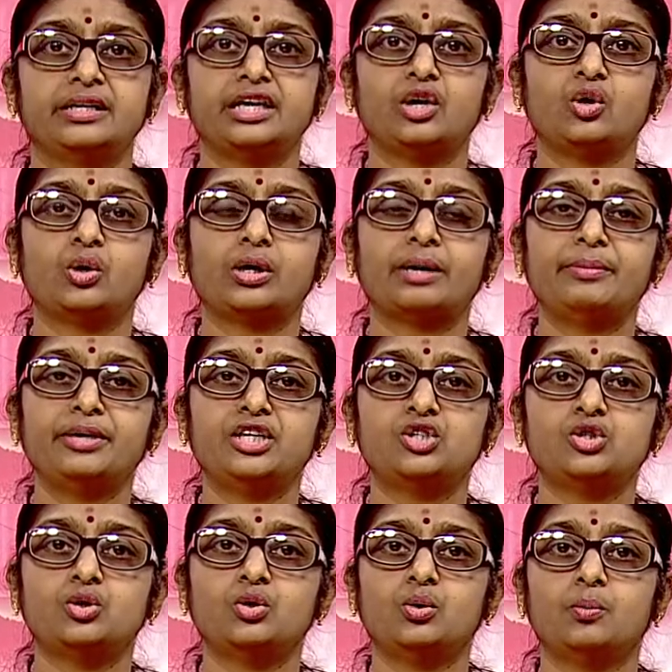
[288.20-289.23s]
Now coming
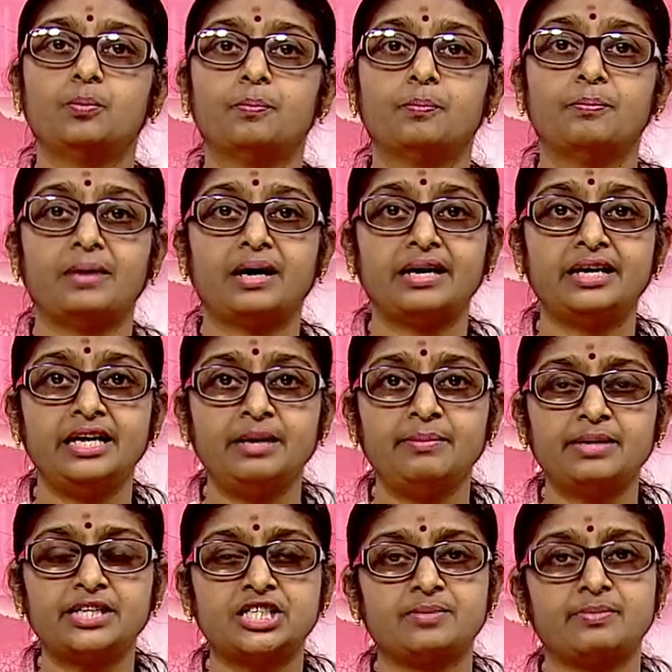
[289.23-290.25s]
to money
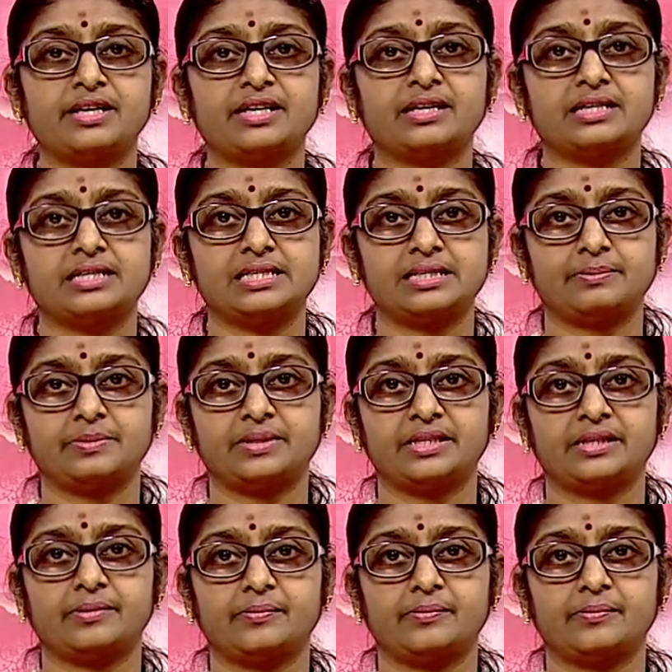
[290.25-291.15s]
measurement concept.